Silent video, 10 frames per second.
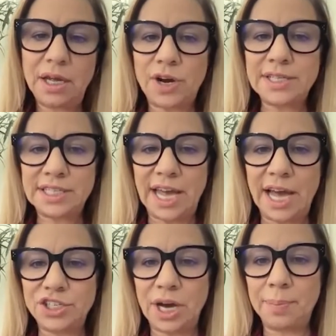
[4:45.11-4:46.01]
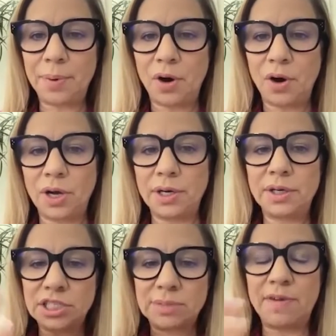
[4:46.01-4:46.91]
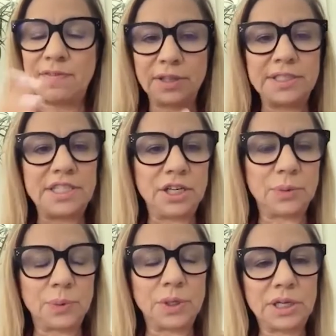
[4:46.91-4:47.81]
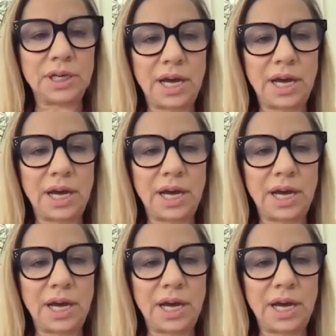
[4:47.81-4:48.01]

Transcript: trying to catch up on just my volunteer work.